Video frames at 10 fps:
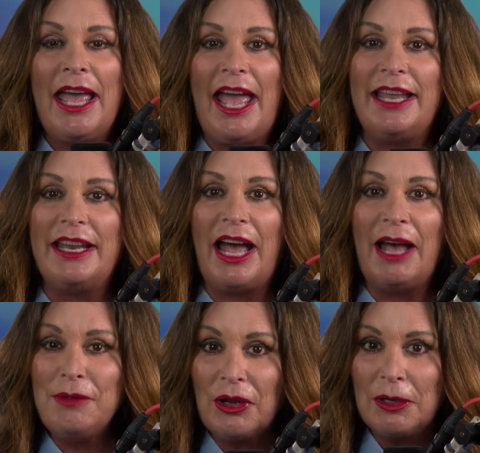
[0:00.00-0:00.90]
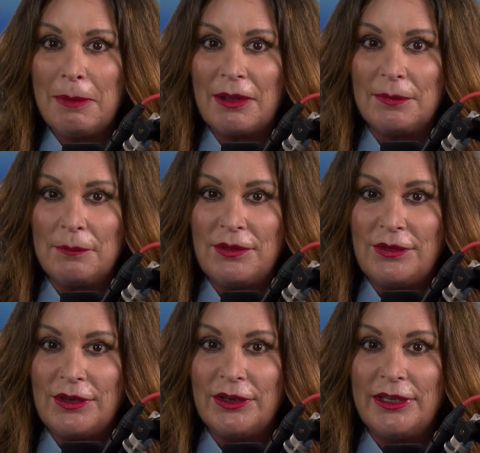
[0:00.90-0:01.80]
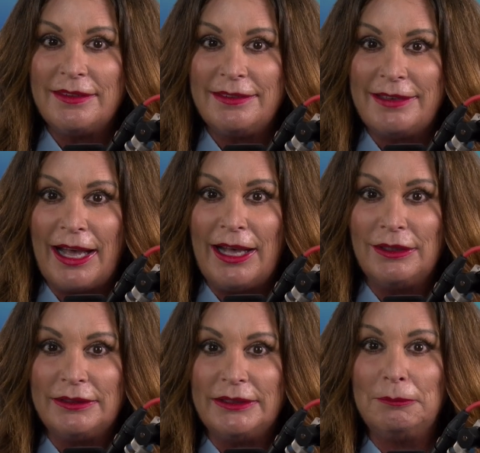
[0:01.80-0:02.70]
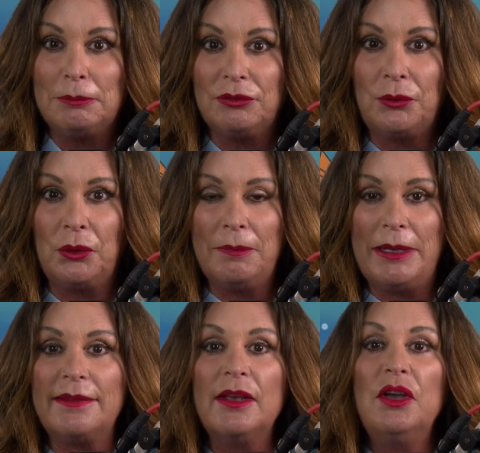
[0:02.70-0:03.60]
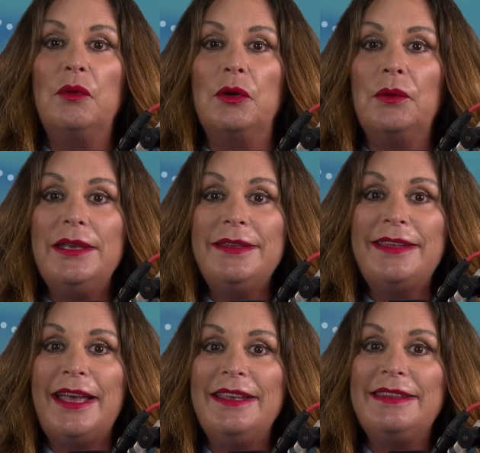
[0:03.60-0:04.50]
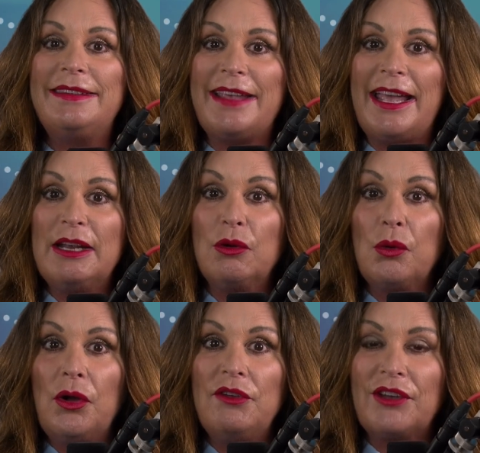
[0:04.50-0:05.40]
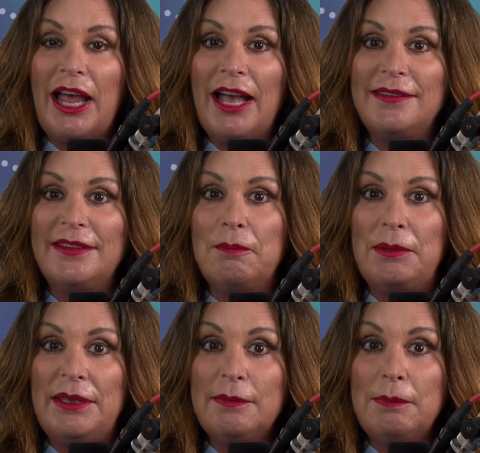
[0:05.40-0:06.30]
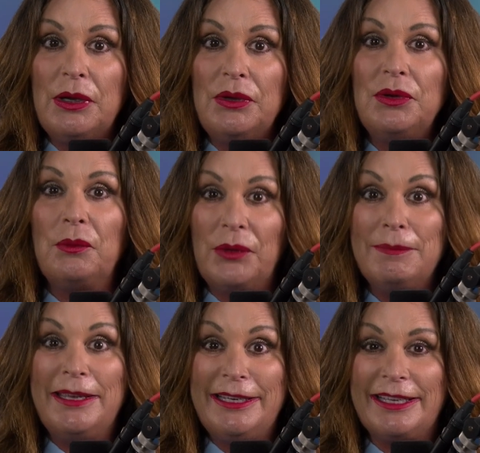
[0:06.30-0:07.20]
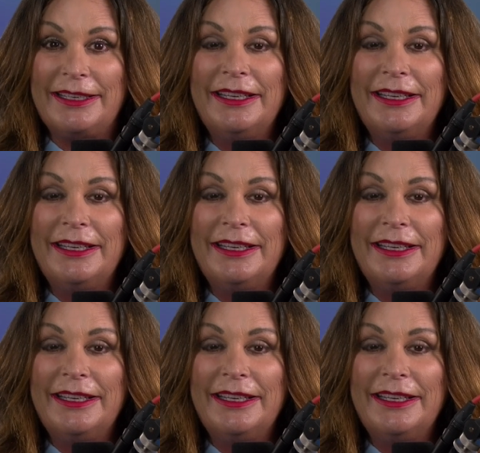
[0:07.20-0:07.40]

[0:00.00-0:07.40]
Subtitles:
And I'm talking about some serious dialed-in performance. When we say St. Croix flies into beast mode, we mean it.